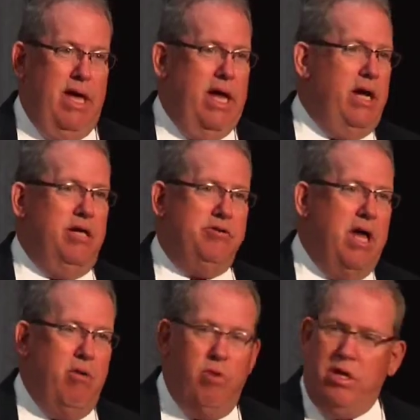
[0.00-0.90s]
and it is
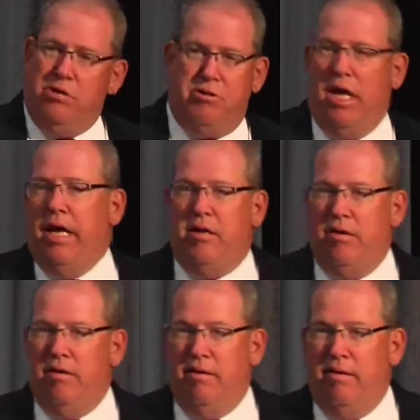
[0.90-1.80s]
not wellness light.
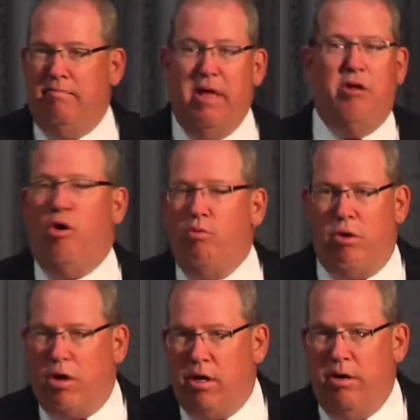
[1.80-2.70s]
They don't
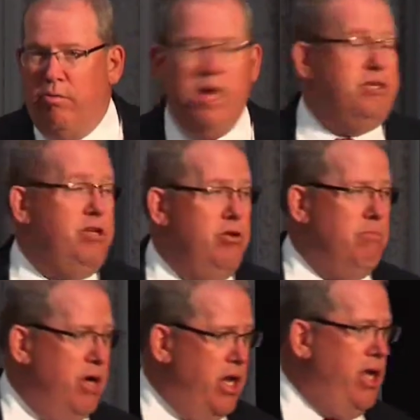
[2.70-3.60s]
work. You're wasting your
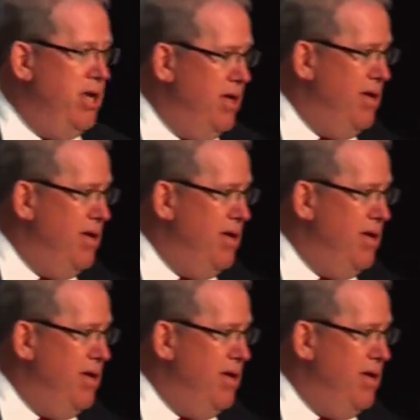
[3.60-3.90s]
money.